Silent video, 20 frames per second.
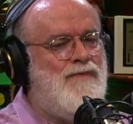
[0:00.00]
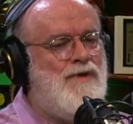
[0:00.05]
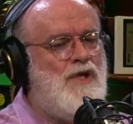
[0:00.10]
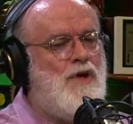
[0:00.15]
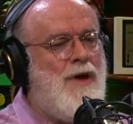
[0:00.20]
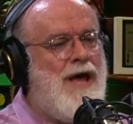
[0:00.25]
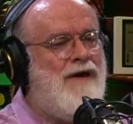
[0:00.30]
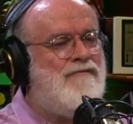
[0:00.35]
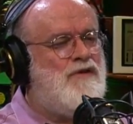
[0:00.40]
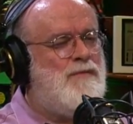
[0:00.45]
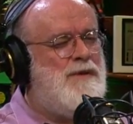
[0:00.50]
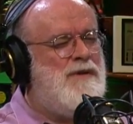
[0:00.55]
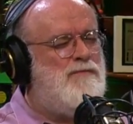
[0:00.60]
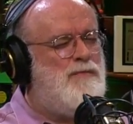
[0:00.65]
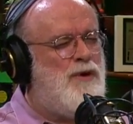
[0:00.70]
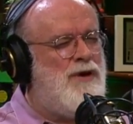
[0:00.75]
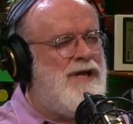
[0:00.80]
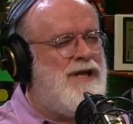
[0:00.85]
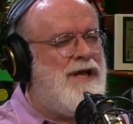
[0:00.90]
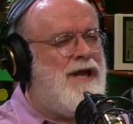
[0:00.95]
you have to be
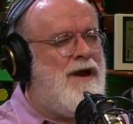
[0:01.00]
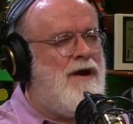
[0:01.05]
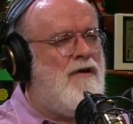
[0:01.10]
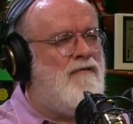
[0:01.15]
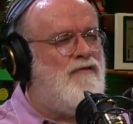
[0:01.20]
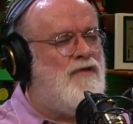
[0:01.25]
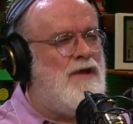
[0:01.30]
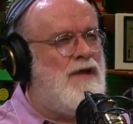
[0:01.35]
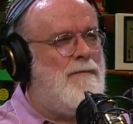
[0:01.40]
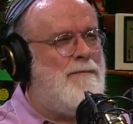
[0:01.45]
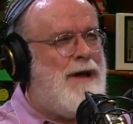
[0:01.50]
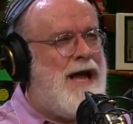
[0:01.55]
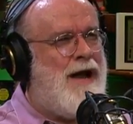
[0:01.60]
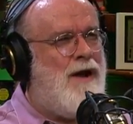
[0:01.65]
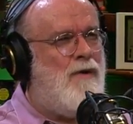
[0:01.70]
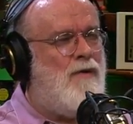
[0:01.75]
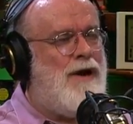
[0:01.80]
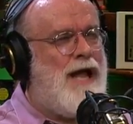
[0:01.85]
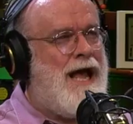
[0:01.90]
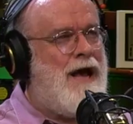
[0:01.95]
pretty careful about